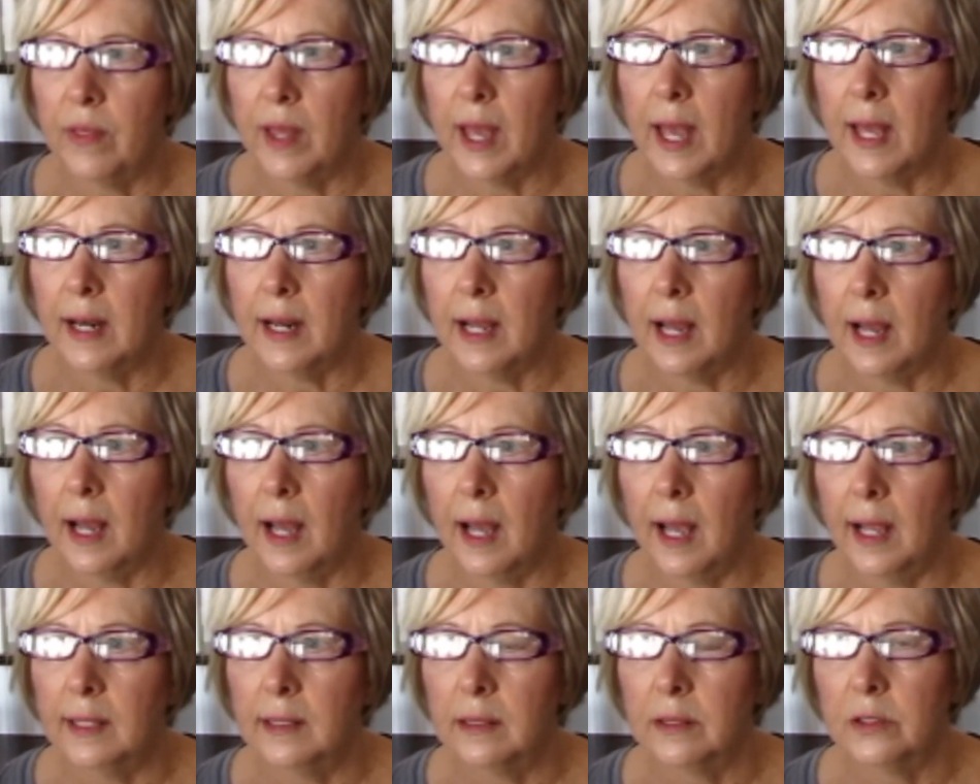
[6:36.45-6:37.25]
that
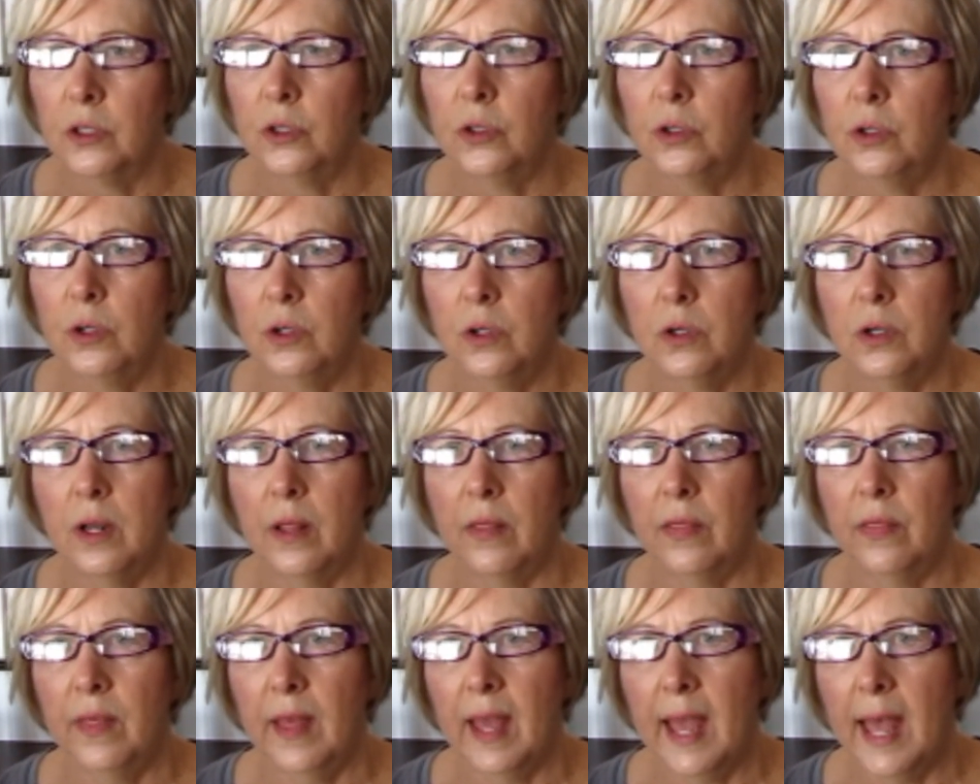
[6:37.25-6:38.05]
I
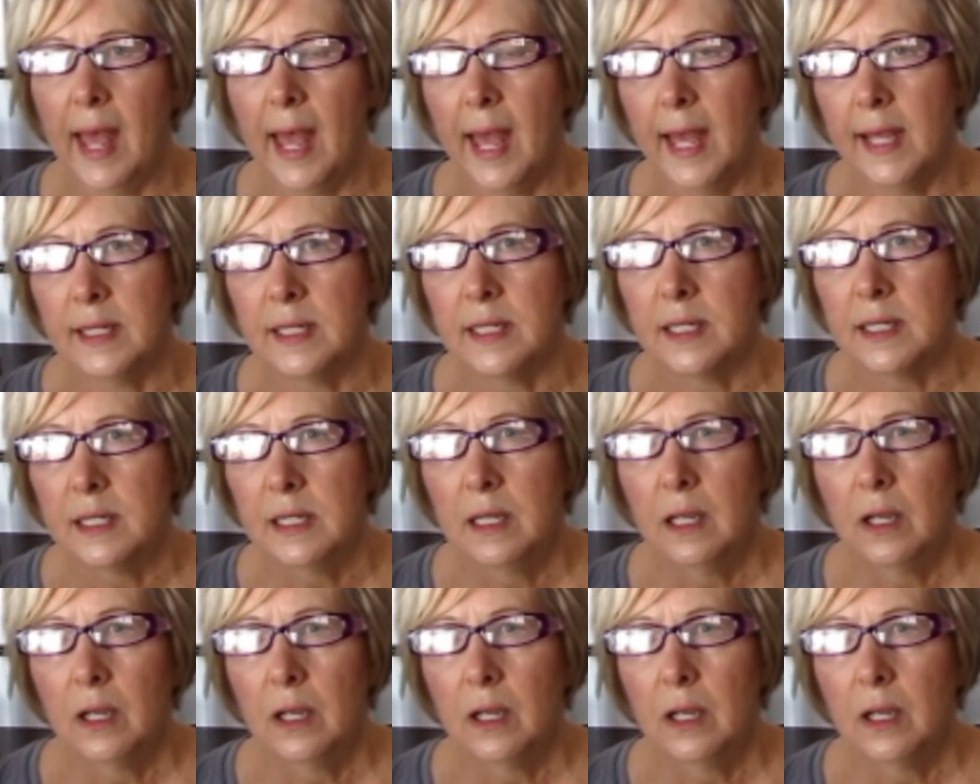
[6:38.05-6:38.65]
learned that